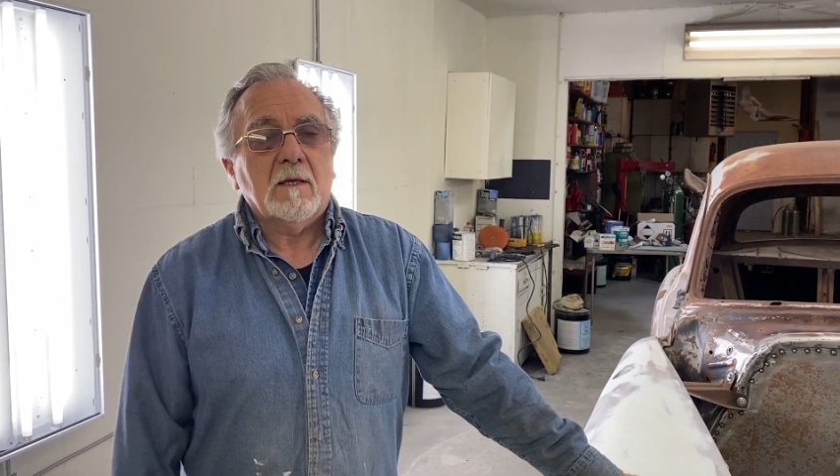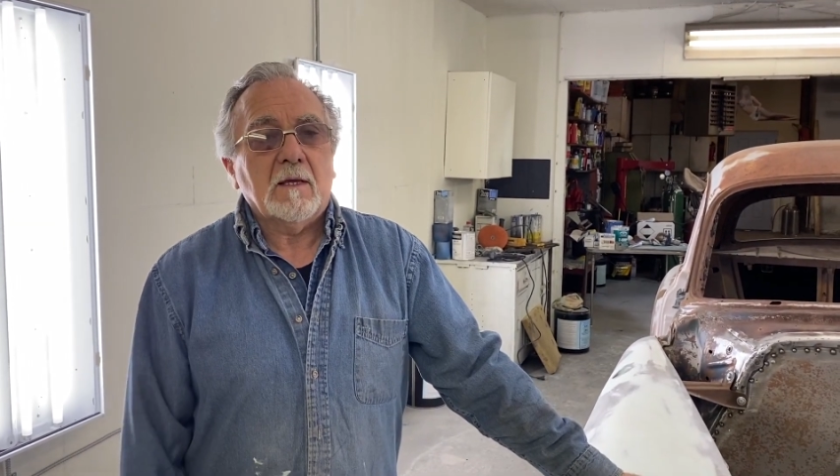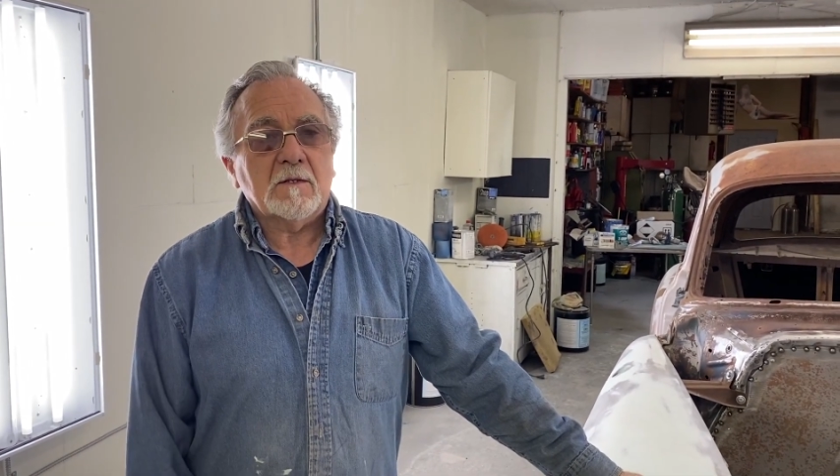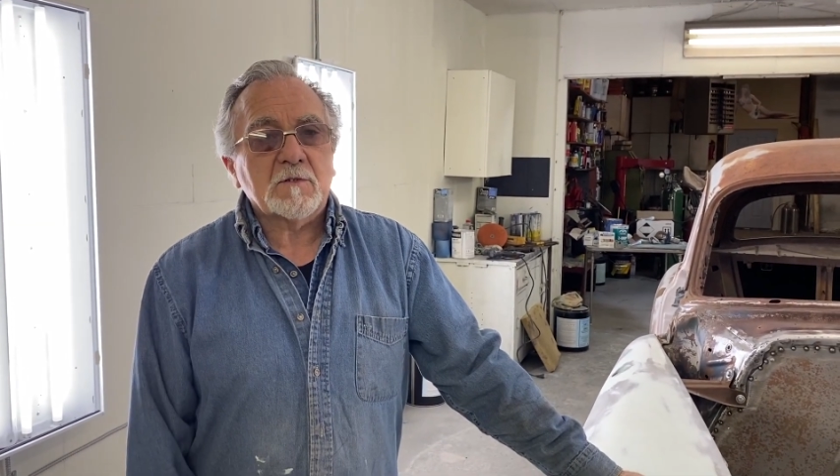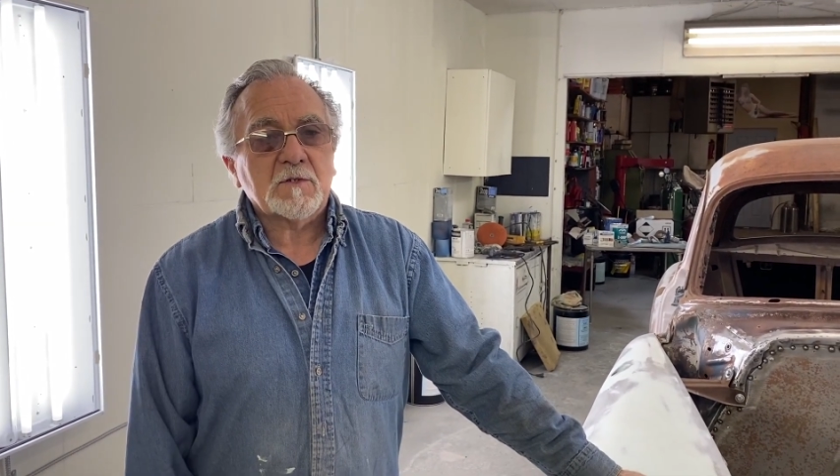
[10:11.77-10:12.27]

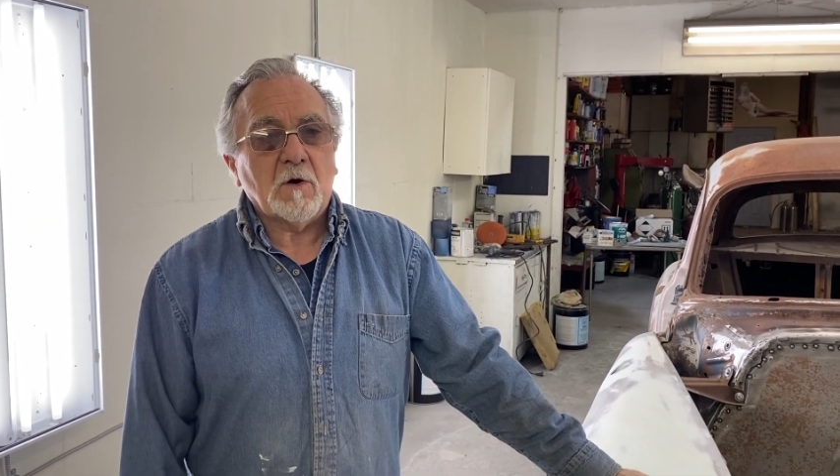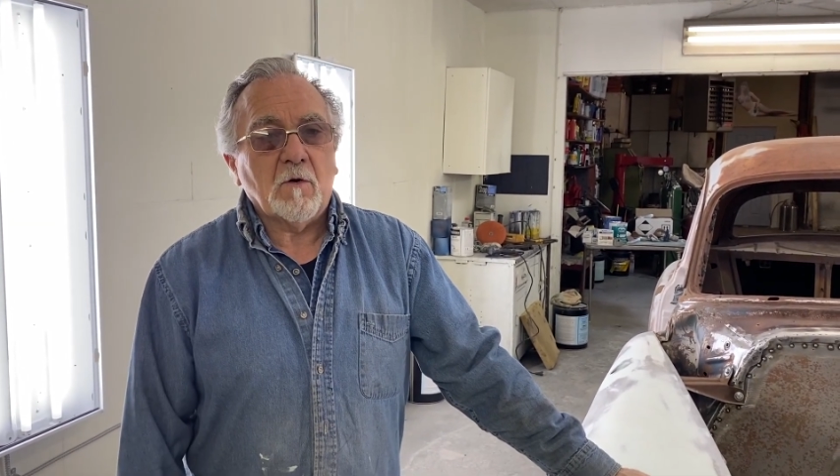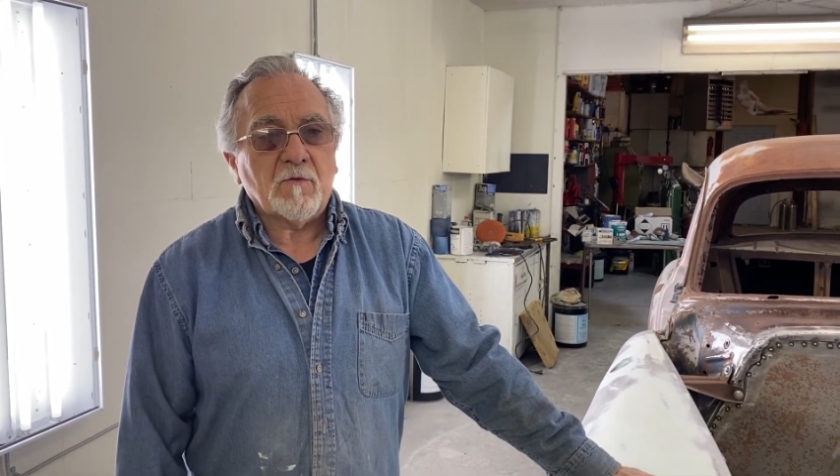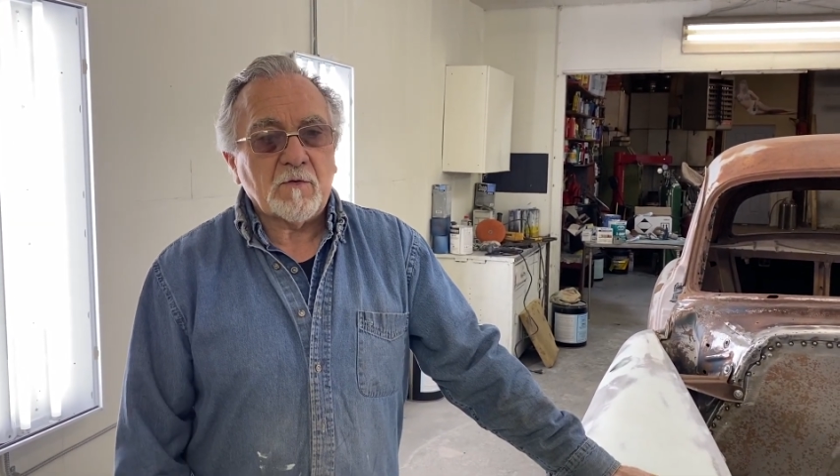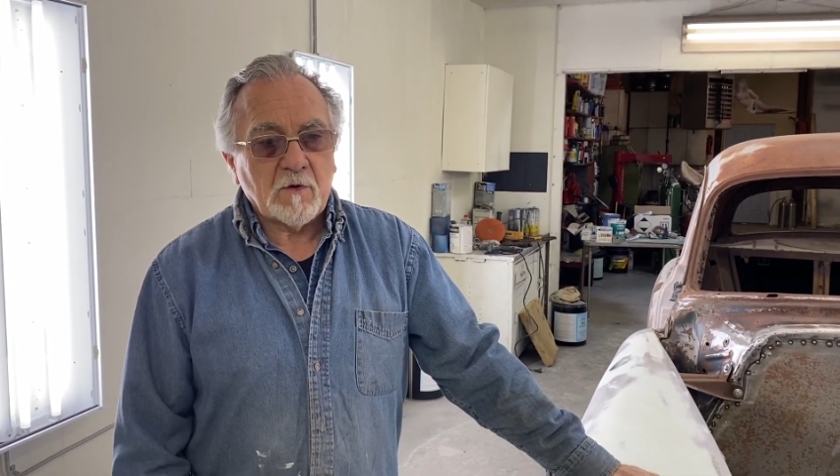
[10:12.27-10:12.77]
And so
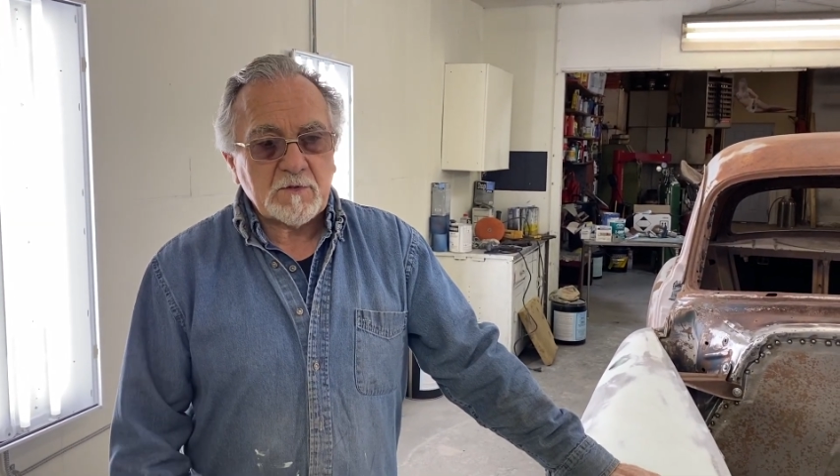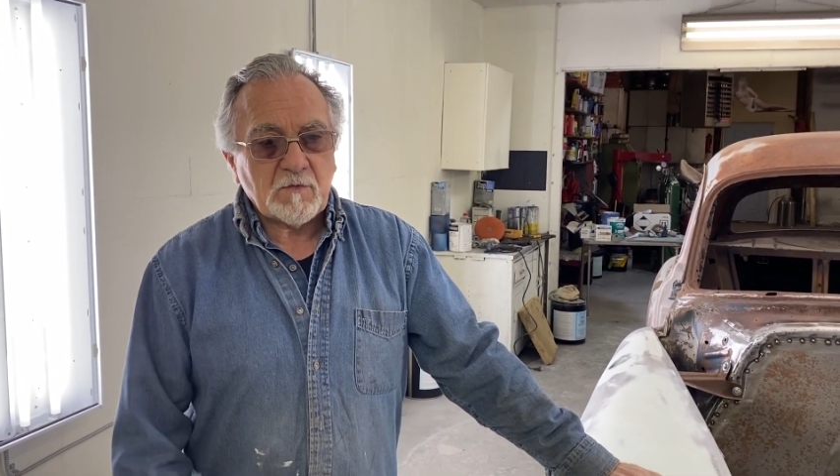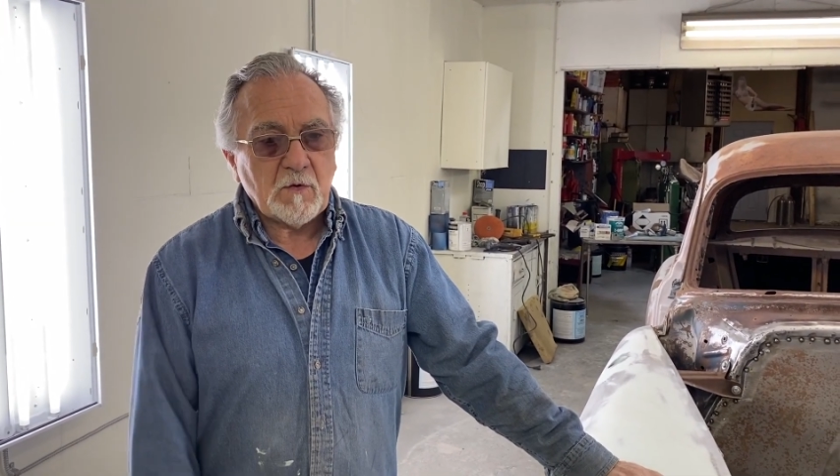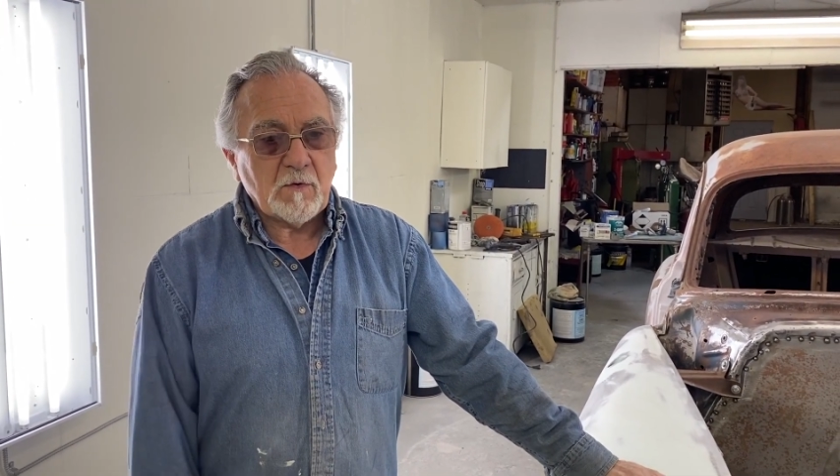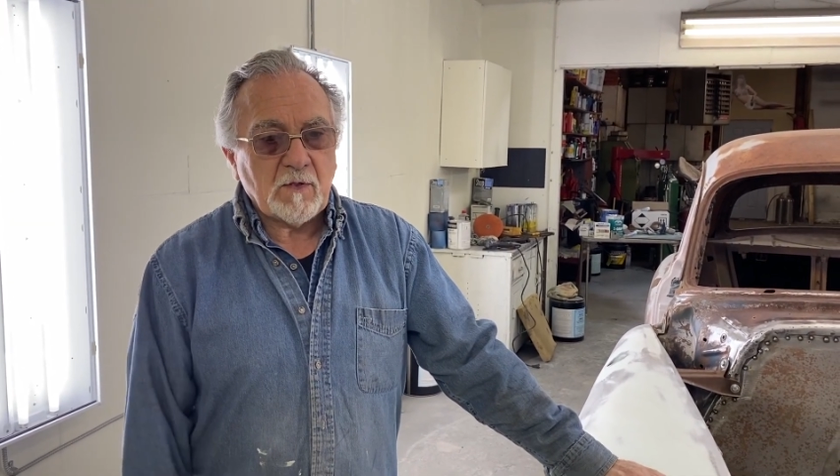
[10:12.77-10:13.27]
for those
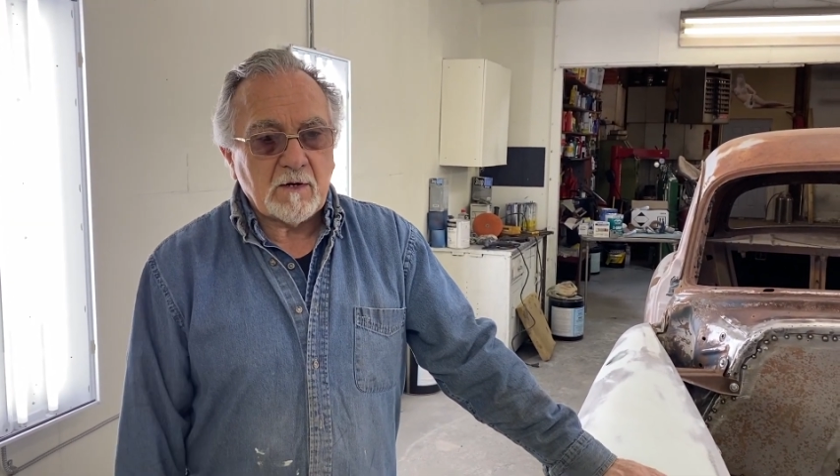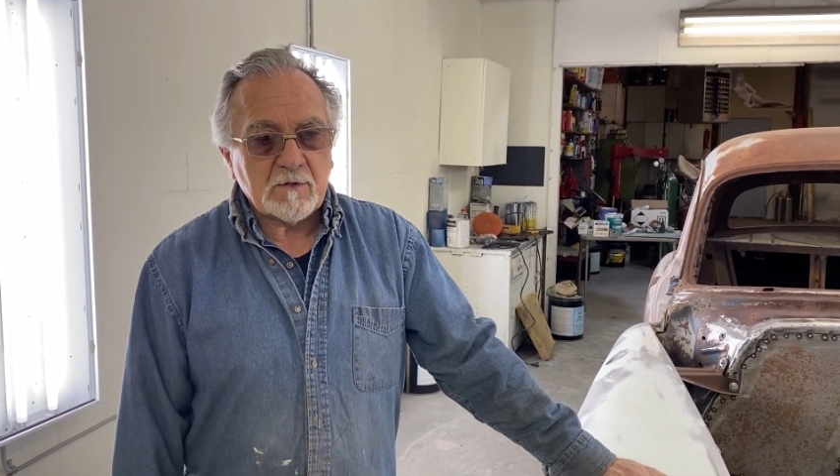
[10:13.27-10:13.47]
of you that are